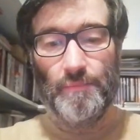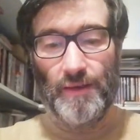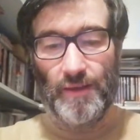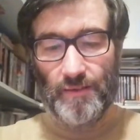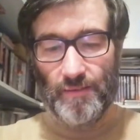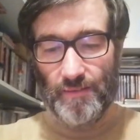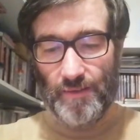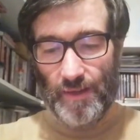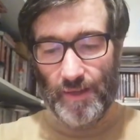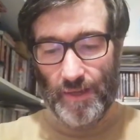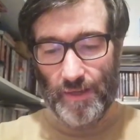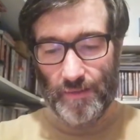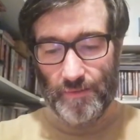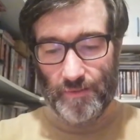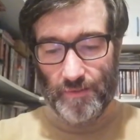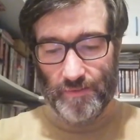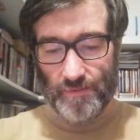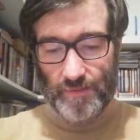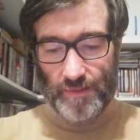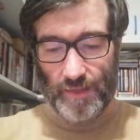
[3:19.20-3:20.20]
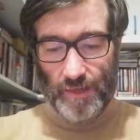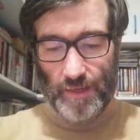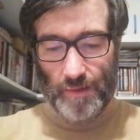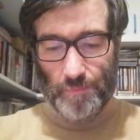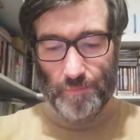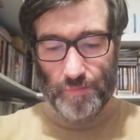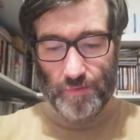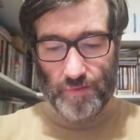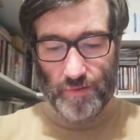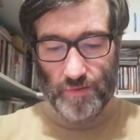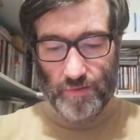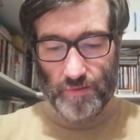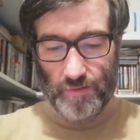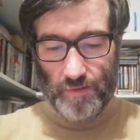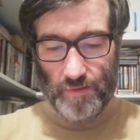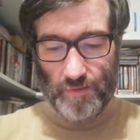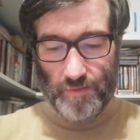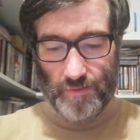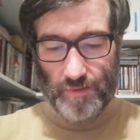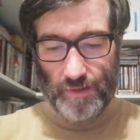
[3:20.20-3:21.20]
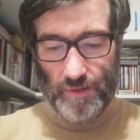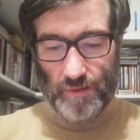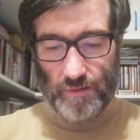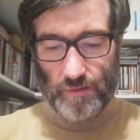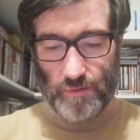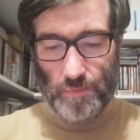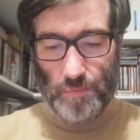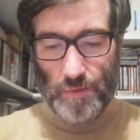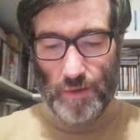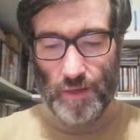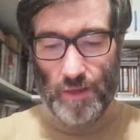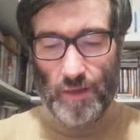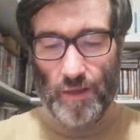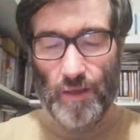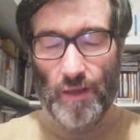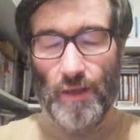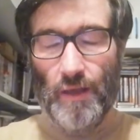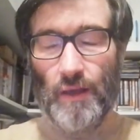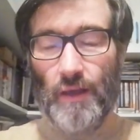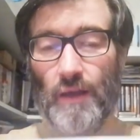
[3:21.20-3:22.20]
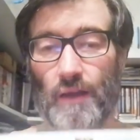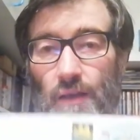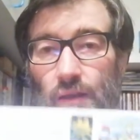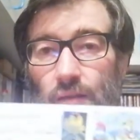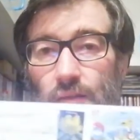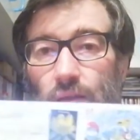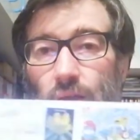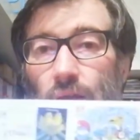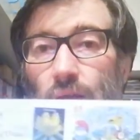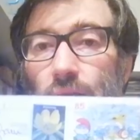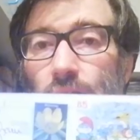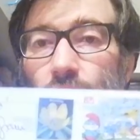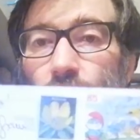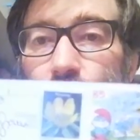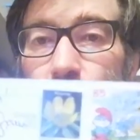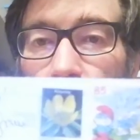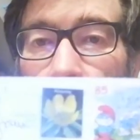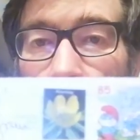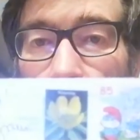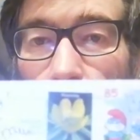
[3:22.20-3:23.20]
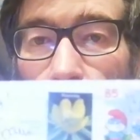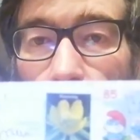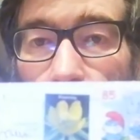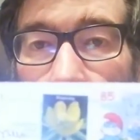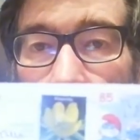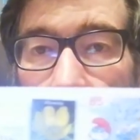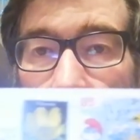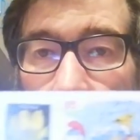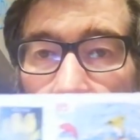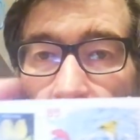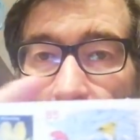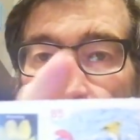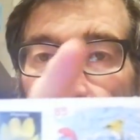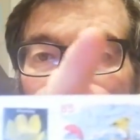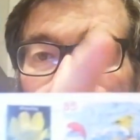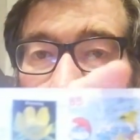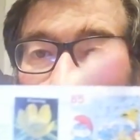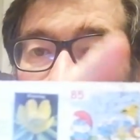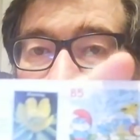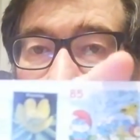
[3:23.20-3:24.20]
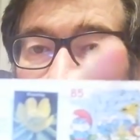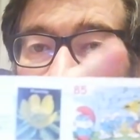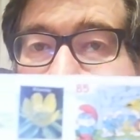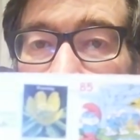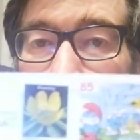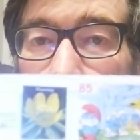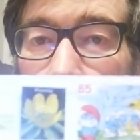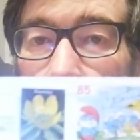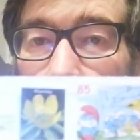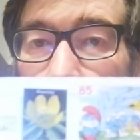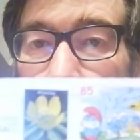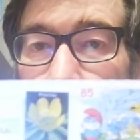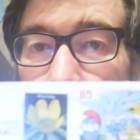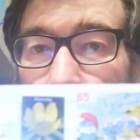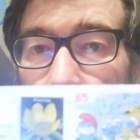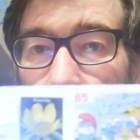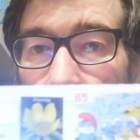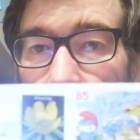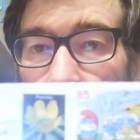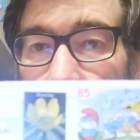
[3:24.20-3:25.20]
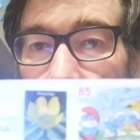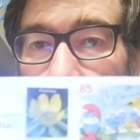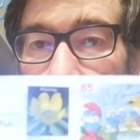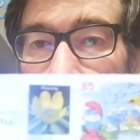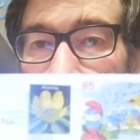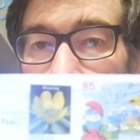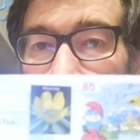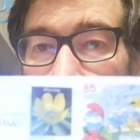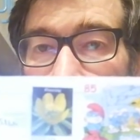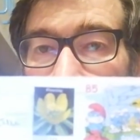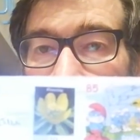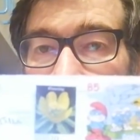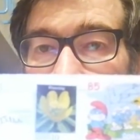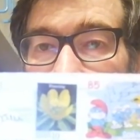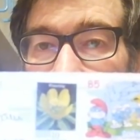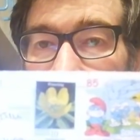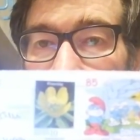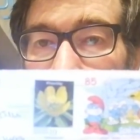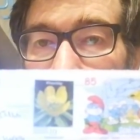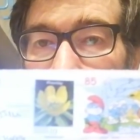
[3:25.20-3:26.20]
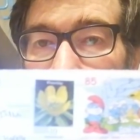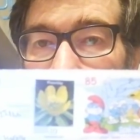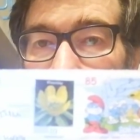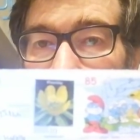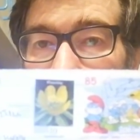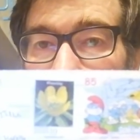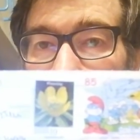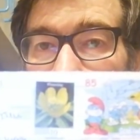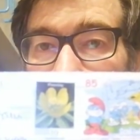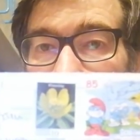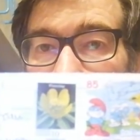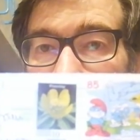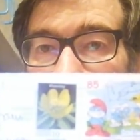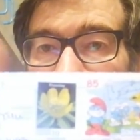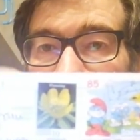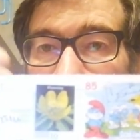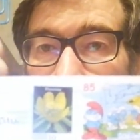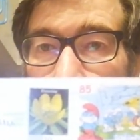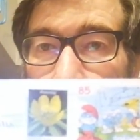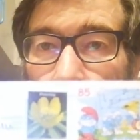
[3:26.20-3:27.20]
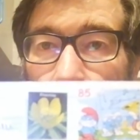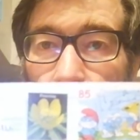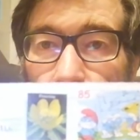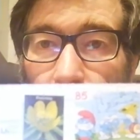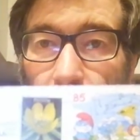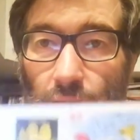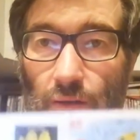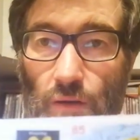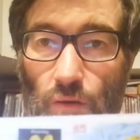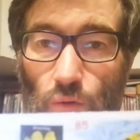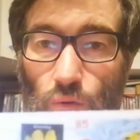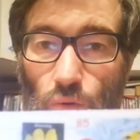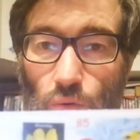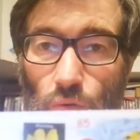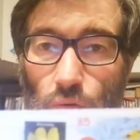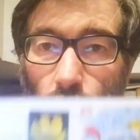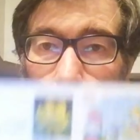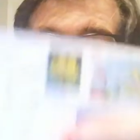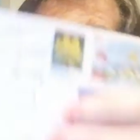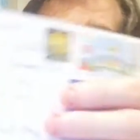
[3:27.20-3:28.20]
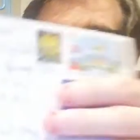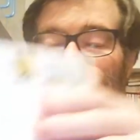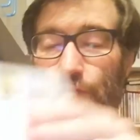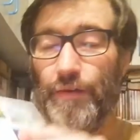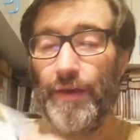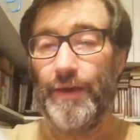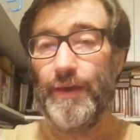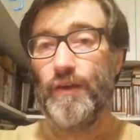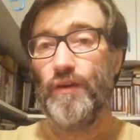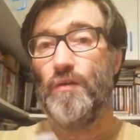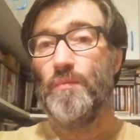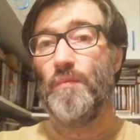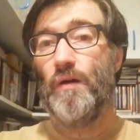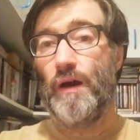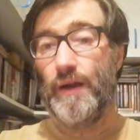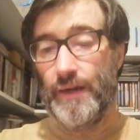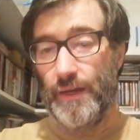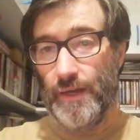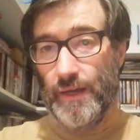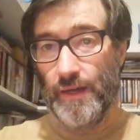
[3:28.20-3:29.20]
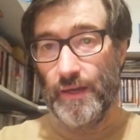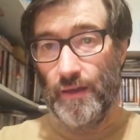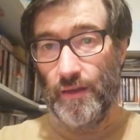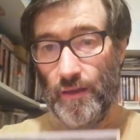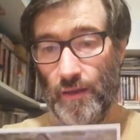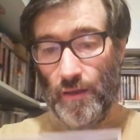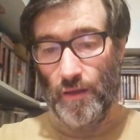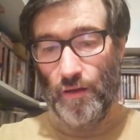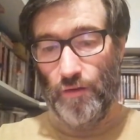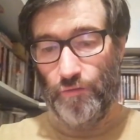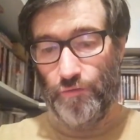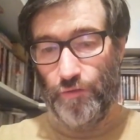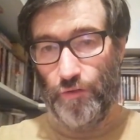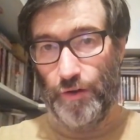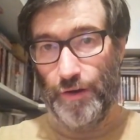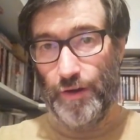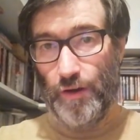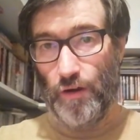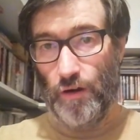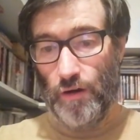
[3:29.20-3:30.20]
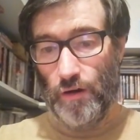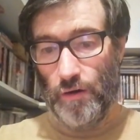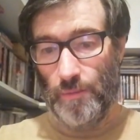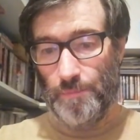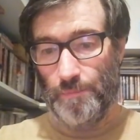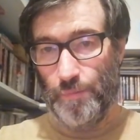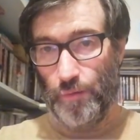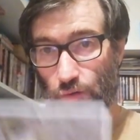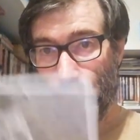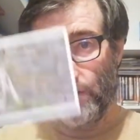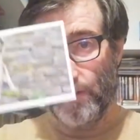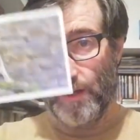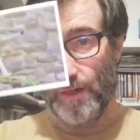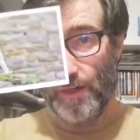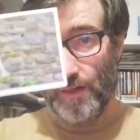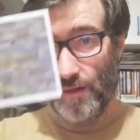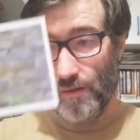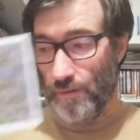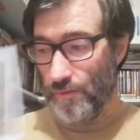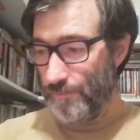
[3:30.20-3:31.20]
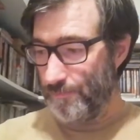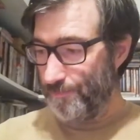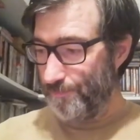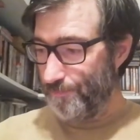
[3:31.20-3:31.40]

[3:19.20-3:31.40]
the backside, the stamps, she sent me the flower and a Smurf stamp. Very cool. Thank you, Monica, for your postcard.